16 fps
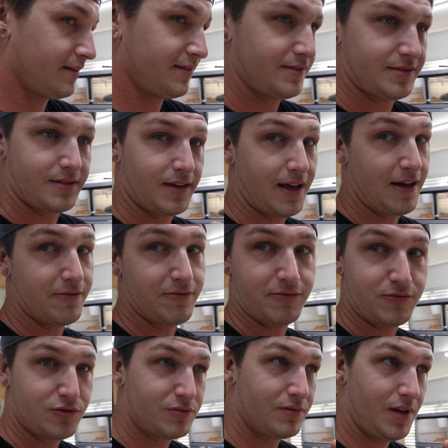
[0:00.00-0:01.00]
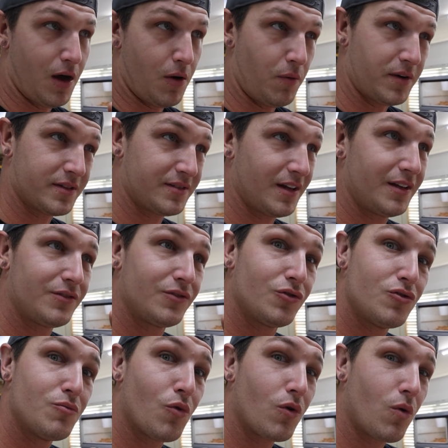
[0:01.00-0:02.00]
Still have, I wanna say,
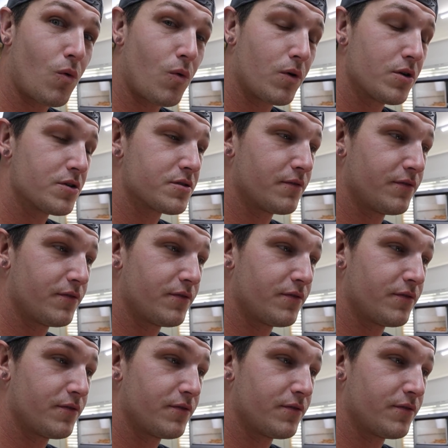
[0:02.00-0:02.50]
2 more orders